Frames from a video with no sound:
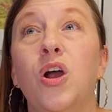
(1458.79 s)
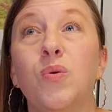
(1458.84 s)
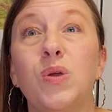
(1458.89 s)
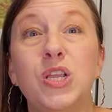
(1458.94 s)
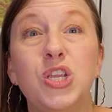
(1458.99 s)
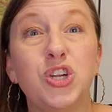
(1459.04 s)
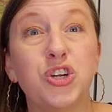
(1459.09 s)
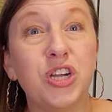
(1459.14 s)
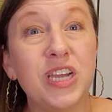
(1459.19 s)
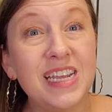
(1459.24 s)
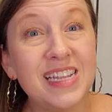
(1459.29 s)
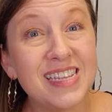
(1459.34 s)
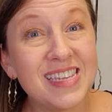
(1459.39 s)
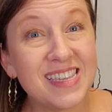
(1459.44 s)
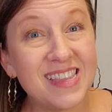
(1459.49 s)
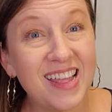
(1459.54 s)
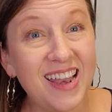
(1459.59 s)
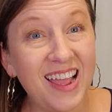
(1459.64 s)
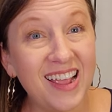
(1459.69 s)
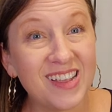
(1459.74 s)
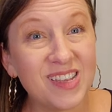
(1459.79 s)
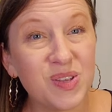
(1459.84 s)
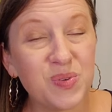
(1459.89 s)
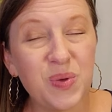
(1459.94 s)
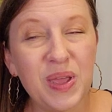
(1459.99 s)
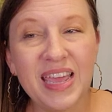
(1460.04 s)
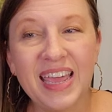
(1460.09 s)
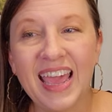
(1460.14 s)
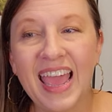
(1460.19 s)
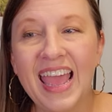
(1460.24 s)
retreats the next
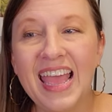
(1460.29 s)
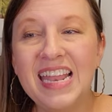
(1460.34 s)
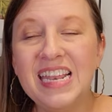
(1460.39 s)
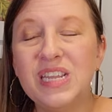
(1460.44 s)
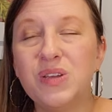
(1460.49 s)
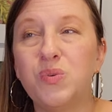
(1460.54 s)
weekend,